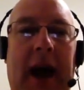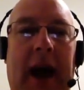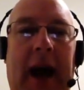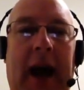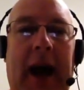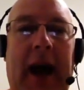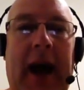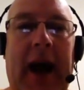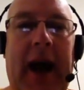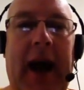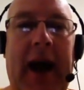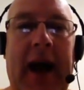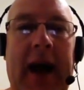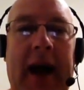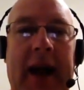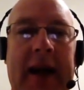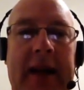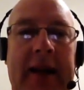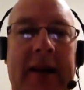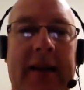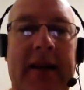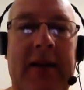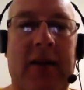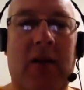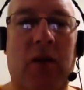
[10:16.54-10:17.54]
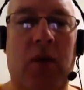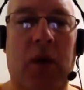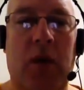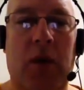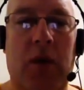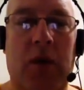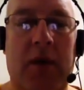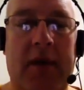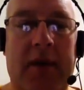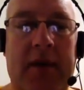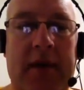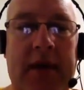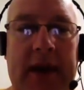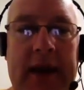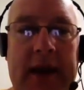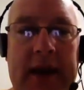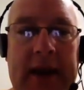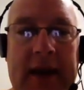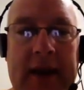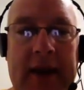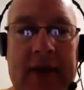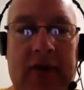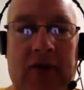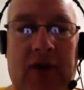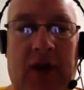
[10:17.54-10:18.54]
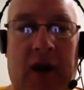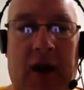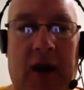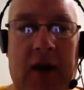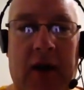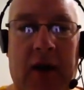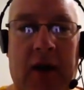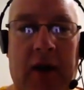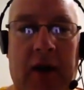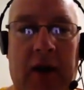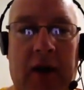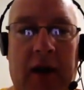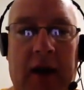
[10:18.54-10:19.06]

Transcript: and we will see each other